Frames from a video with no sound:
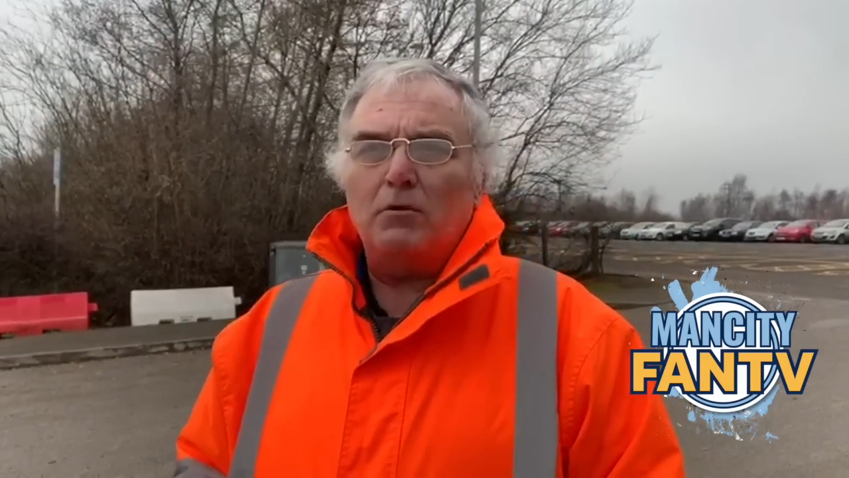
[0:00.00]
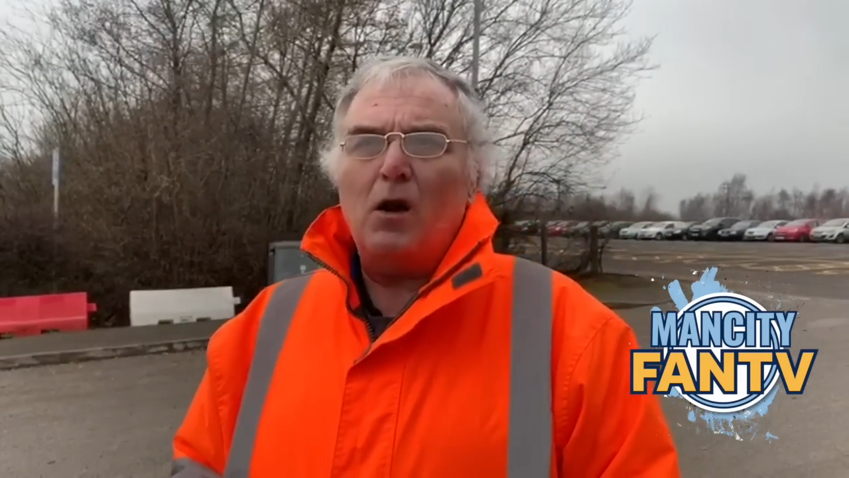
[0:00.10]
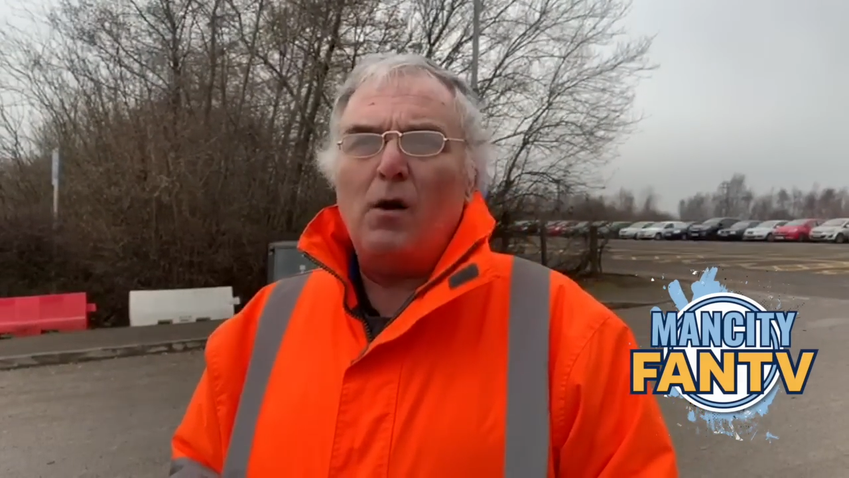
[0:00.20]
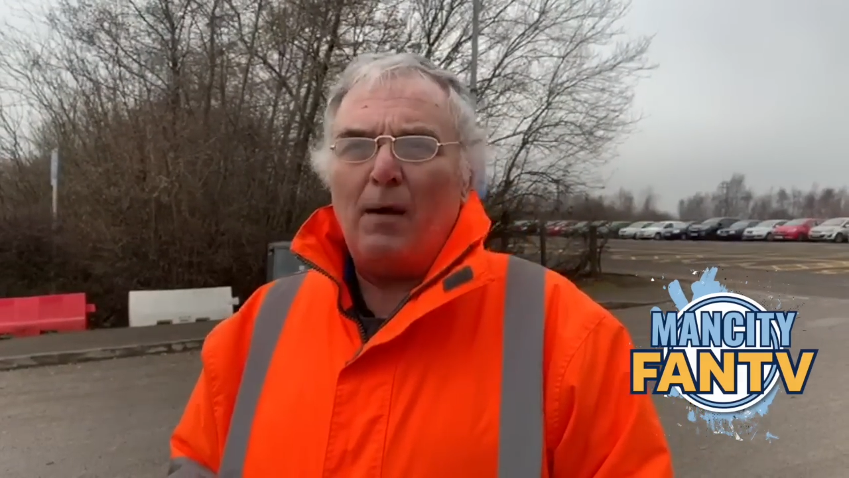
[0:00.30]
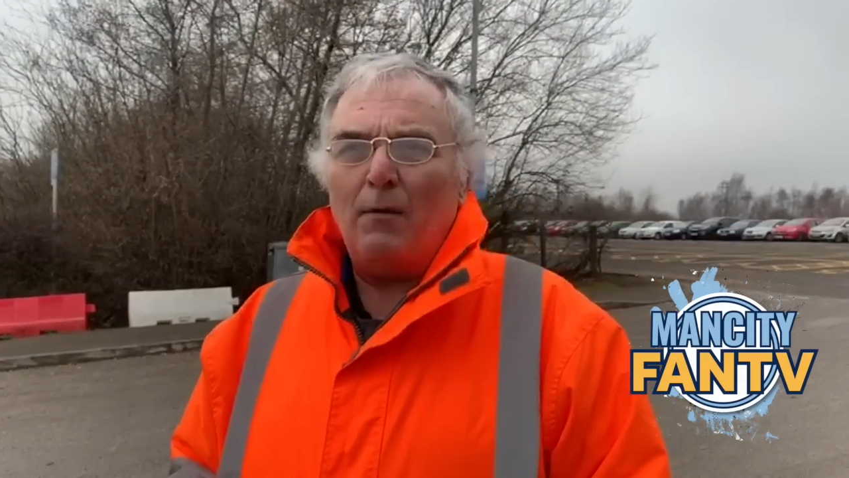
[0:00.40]

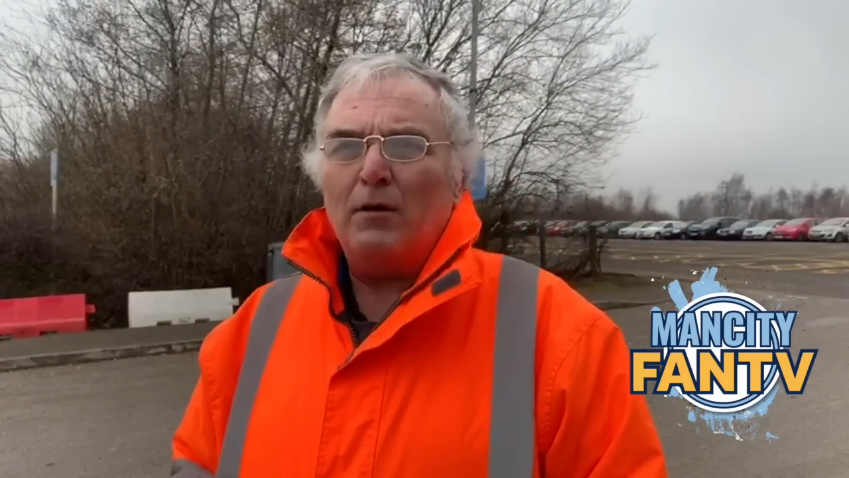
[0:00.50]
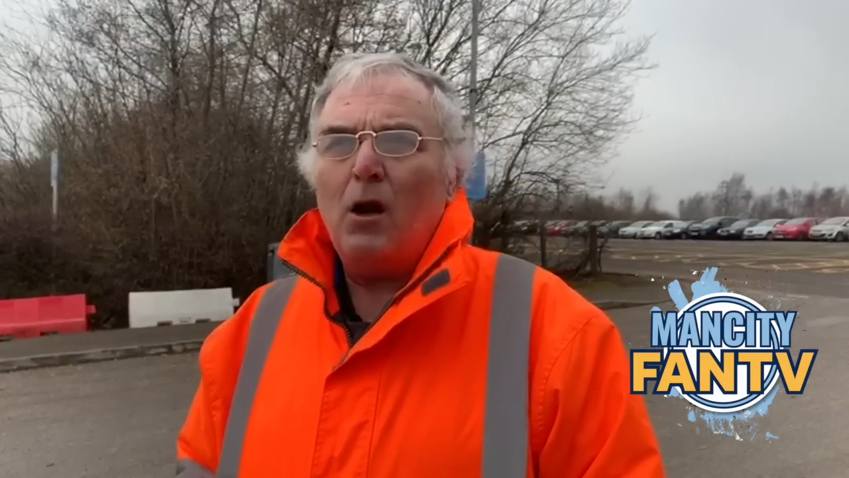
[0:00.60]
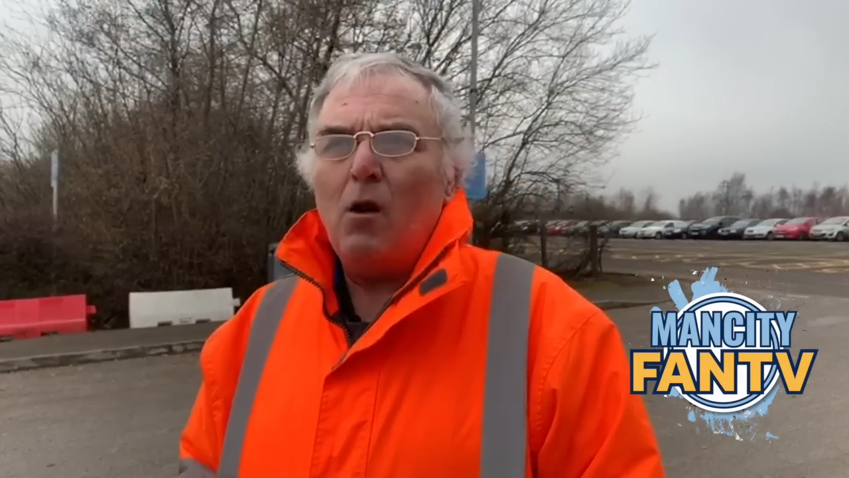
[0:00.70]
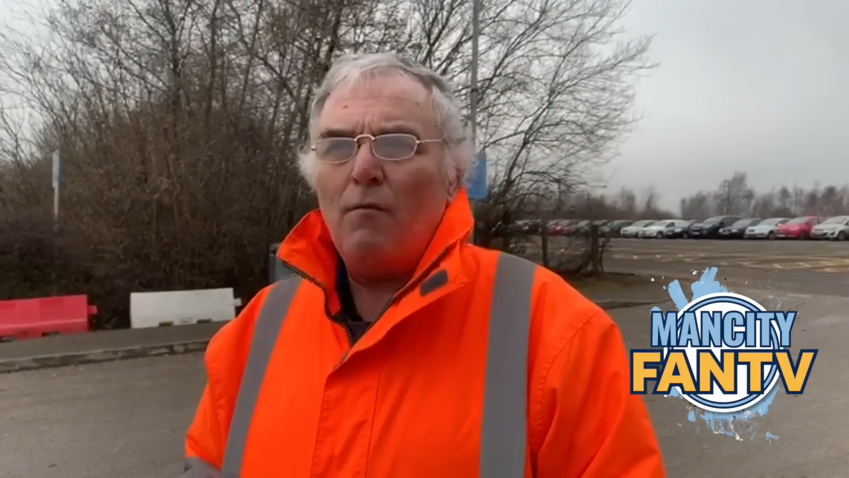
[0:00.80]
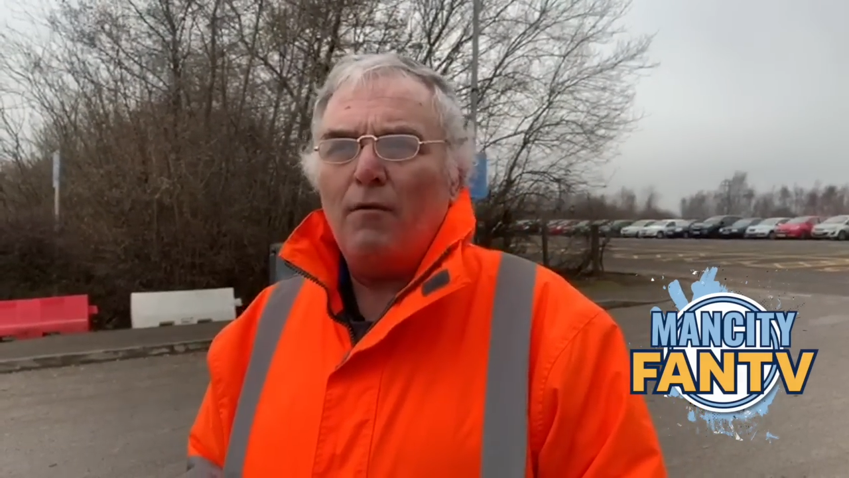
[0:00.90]
so I will
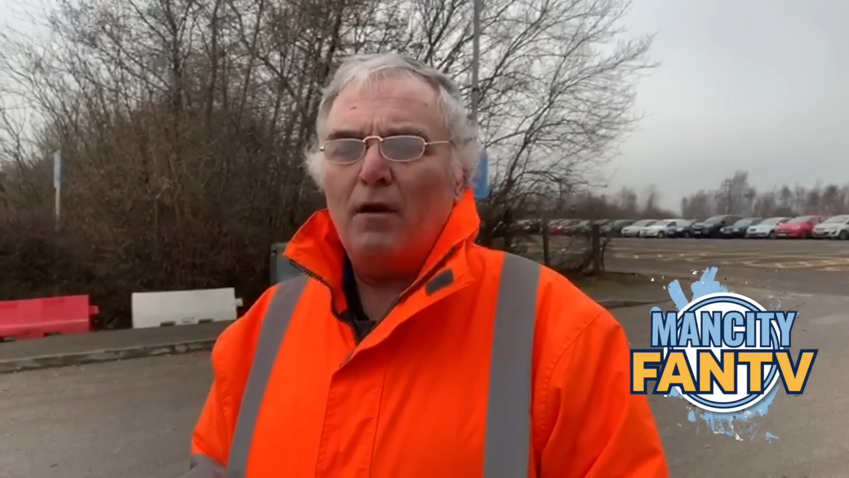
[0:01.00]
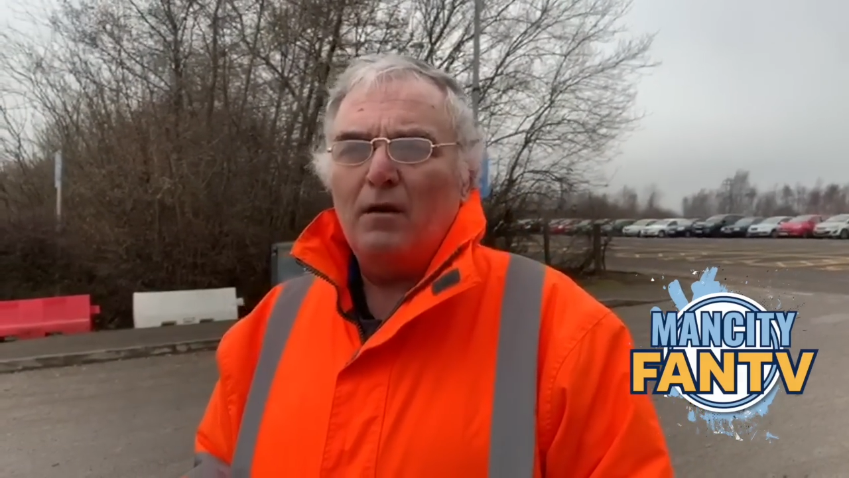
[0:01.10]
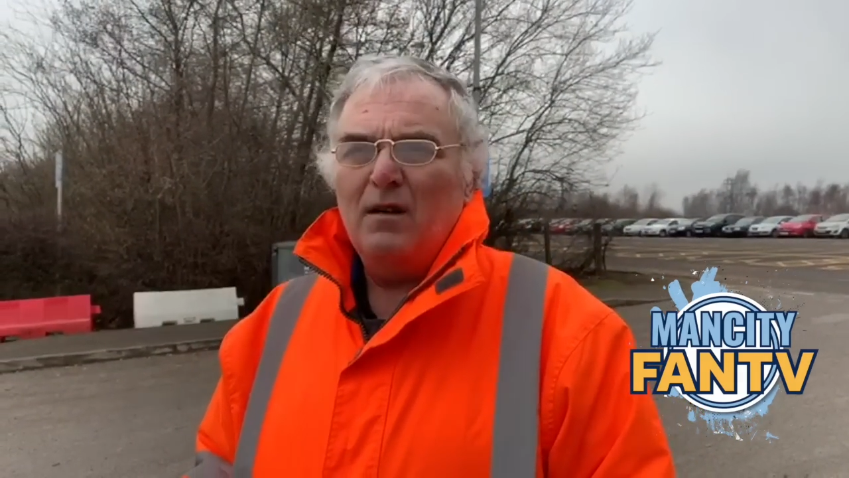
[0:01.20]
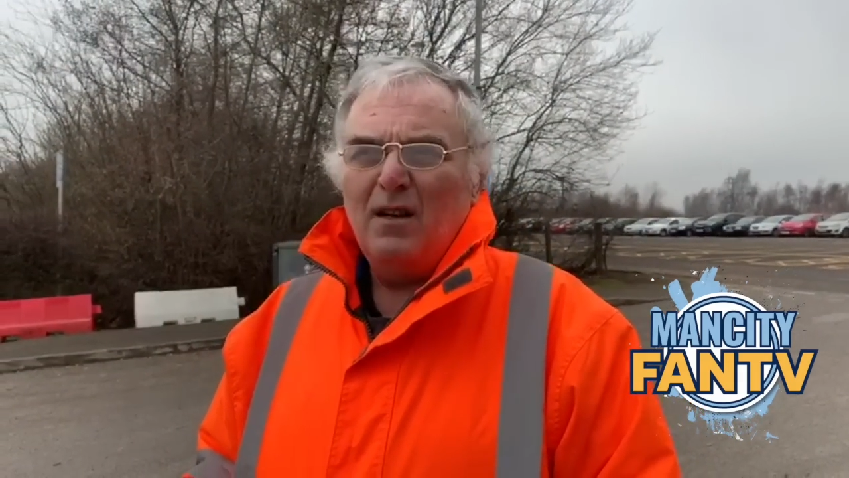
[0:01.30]
go for